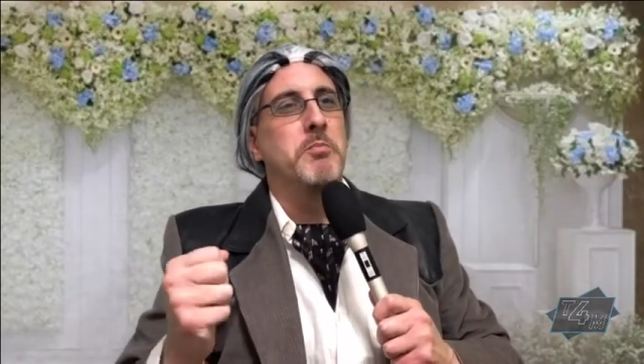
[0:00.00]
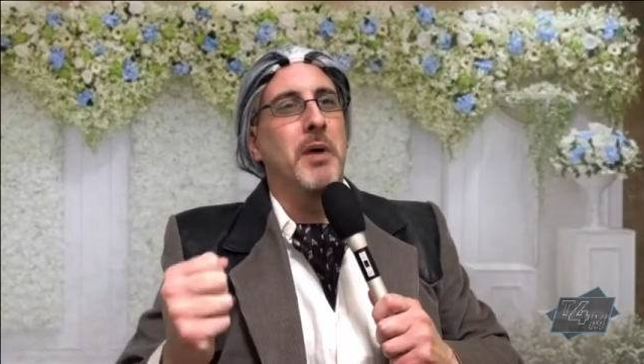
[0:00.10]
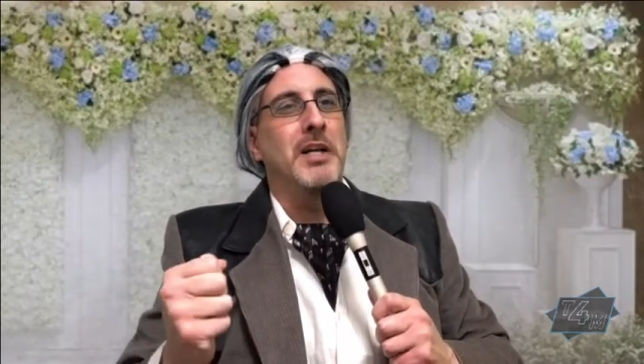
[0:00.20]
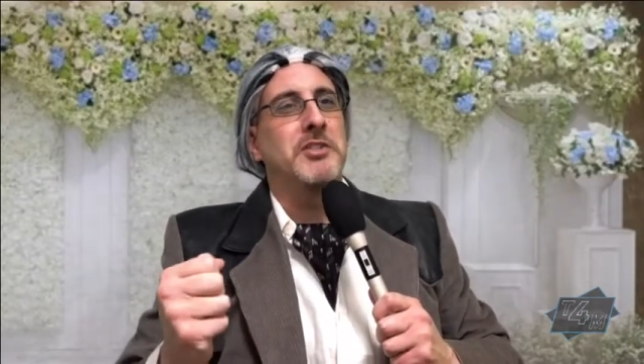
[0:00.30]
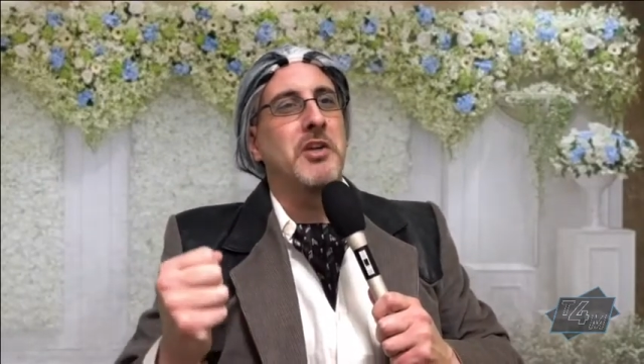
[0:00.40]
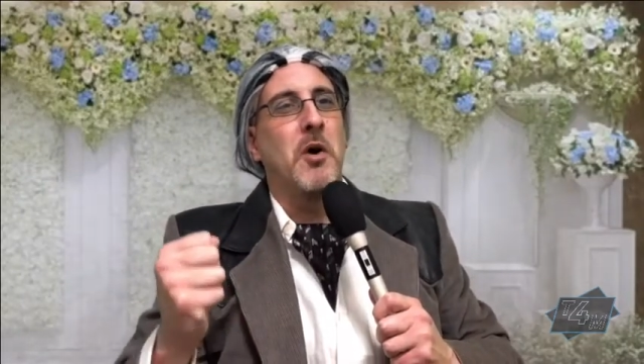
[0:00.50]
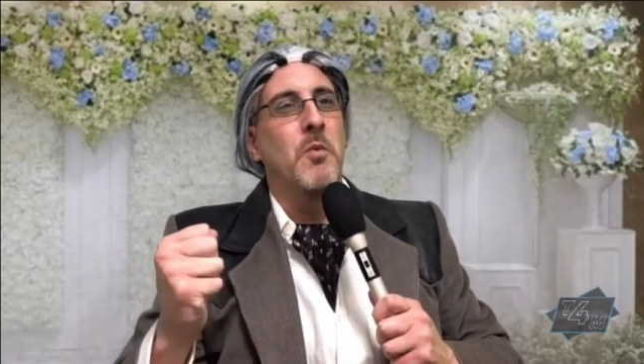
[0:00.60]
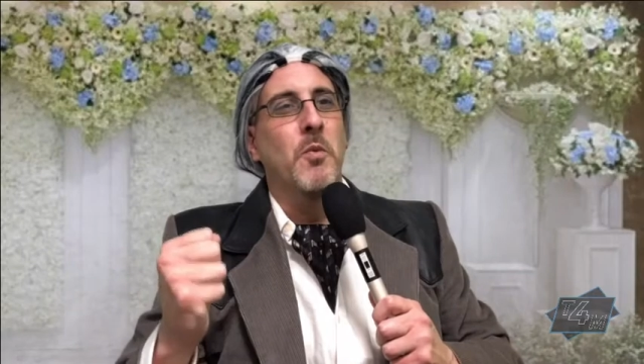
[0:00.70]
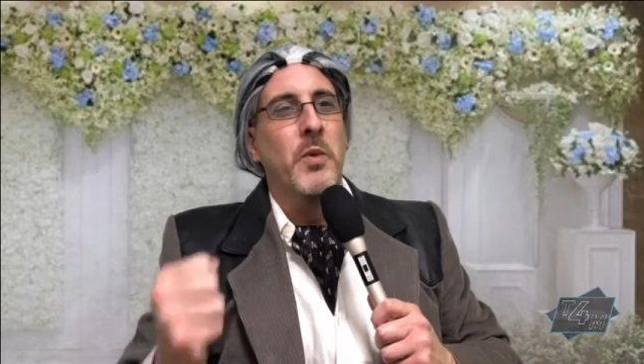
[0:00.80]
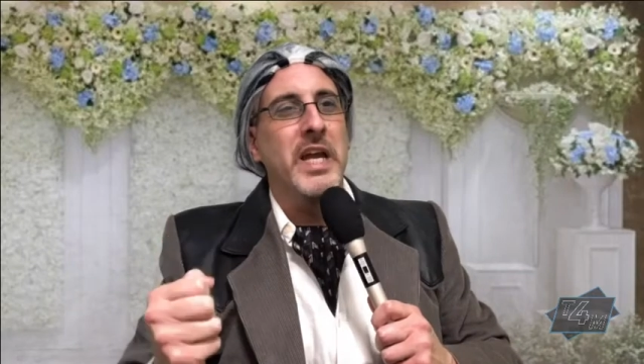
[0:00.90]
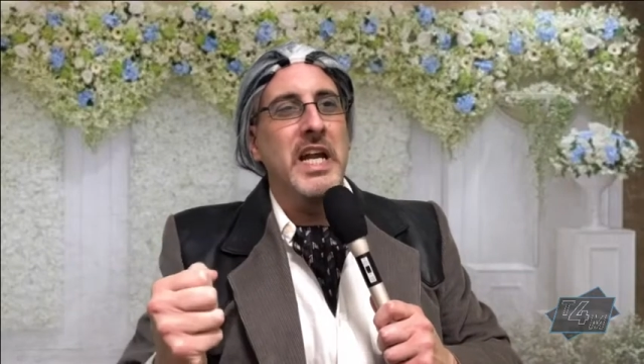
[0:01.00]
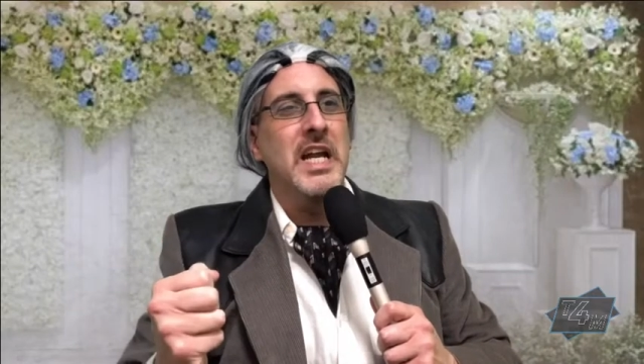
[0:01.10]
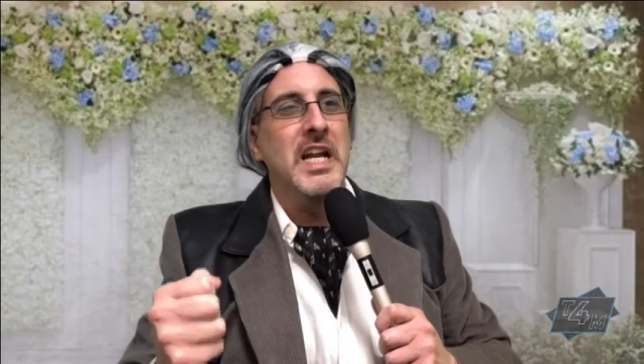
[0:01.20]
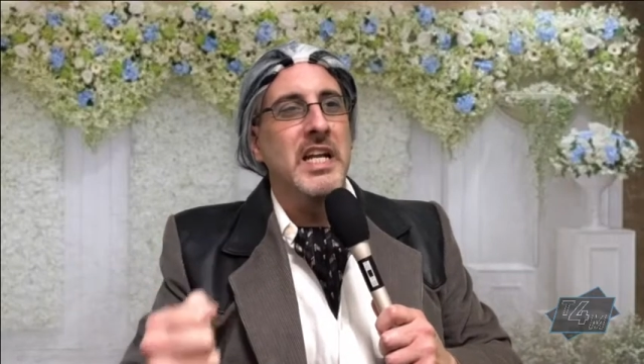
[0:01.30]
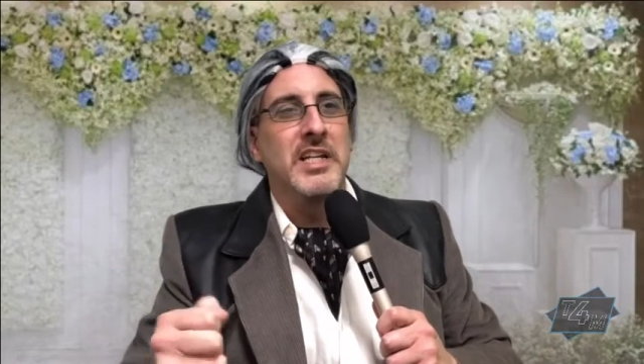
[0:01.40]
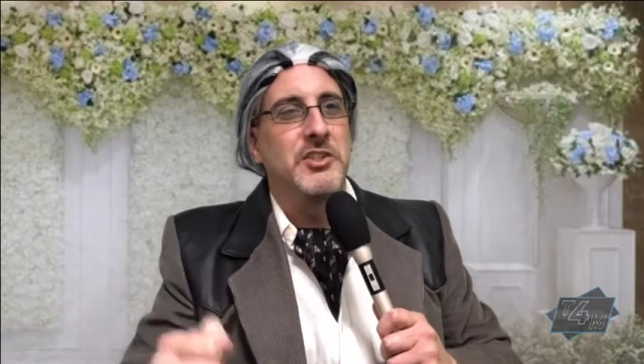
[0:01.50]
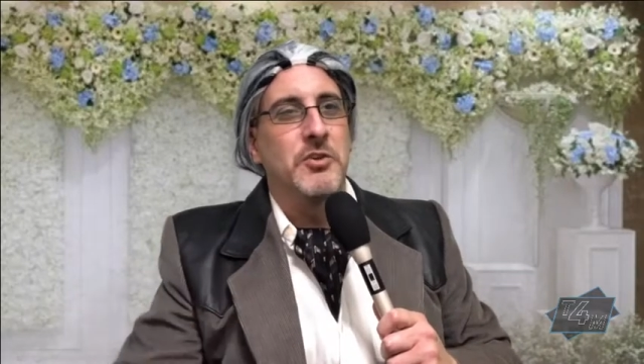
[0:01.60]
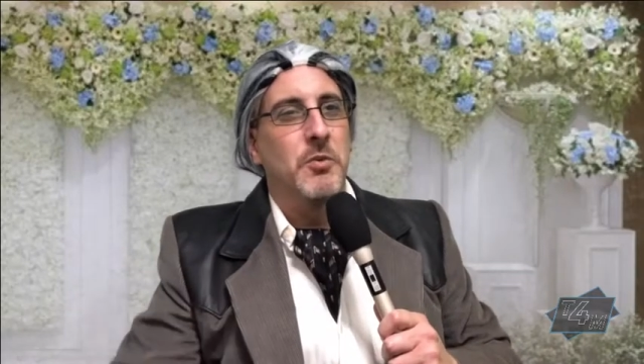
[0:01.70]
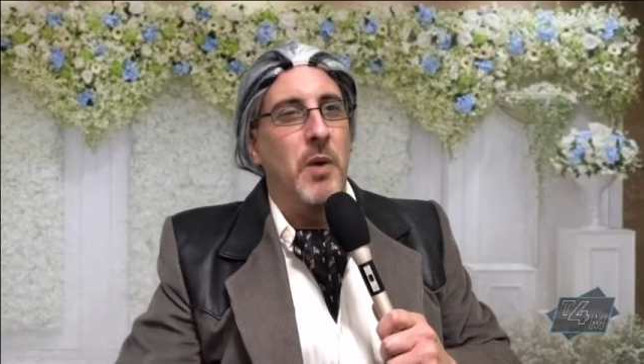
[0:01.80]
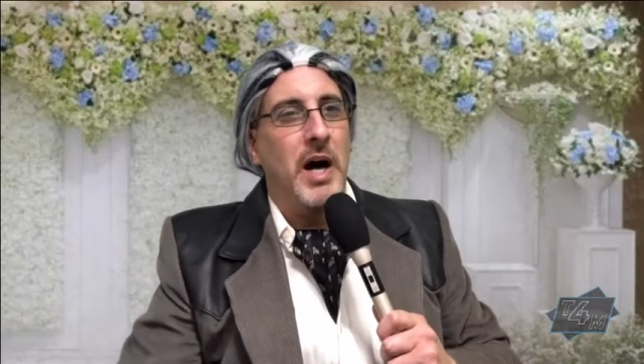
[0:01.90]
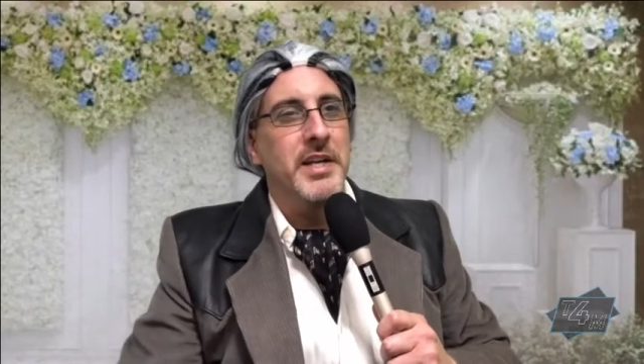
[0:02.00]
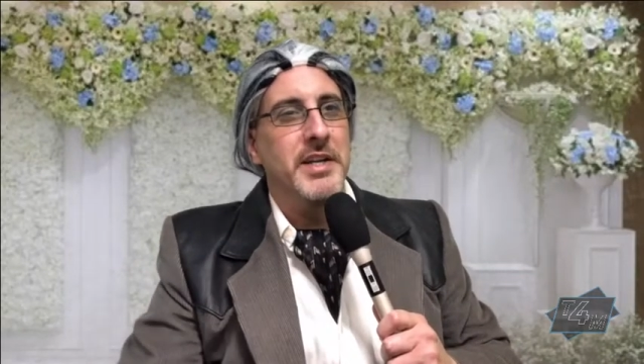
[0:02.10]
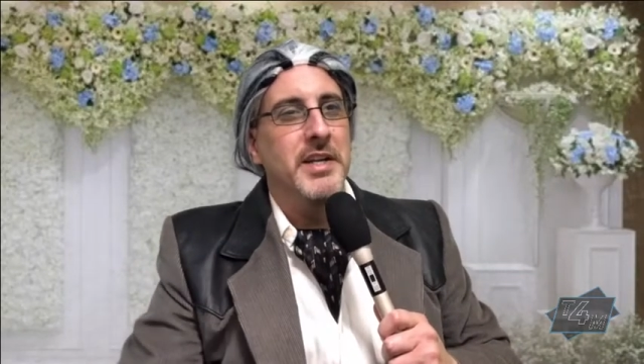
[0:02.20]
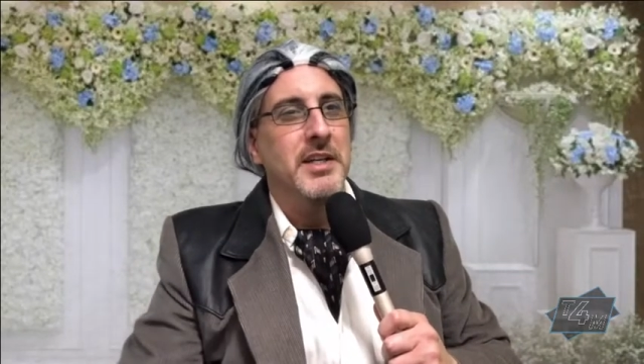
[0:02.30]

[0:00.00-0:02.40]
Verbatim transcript: but a wee little one.